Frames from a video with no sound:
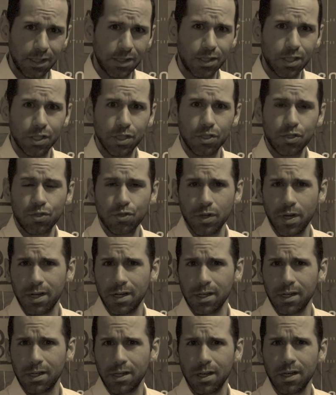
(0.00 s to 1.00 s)
He's gonna try
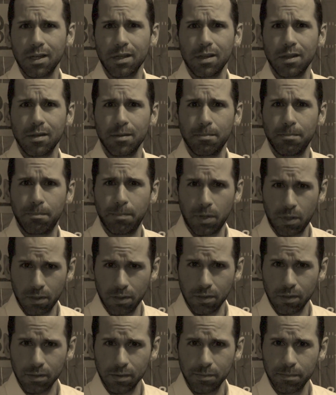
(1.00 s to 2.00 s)
to kick the
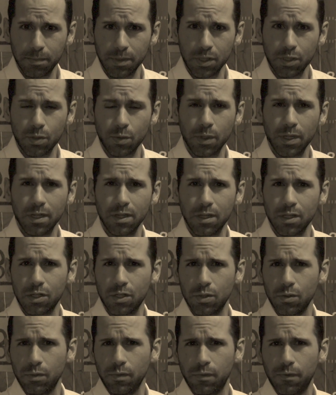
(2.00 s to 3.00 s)
ball between the
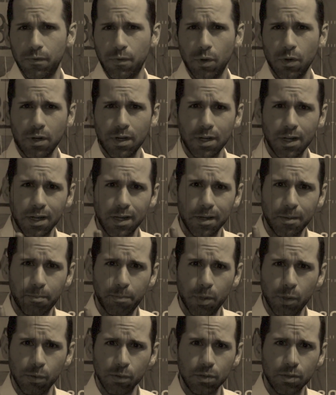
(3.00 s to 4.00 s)
2 fork-like
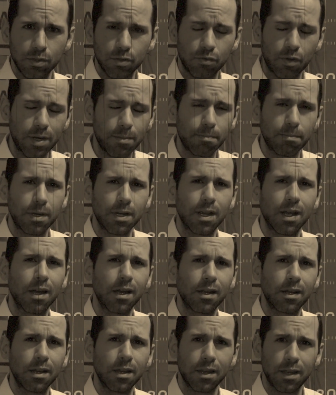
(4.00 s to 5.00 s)
posts right
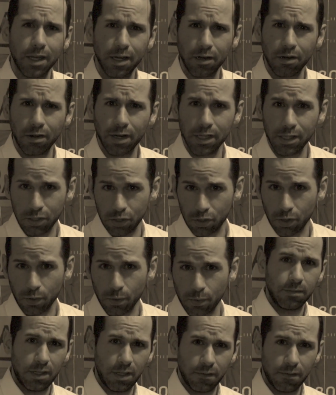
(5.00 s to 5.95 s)
behind their end zone.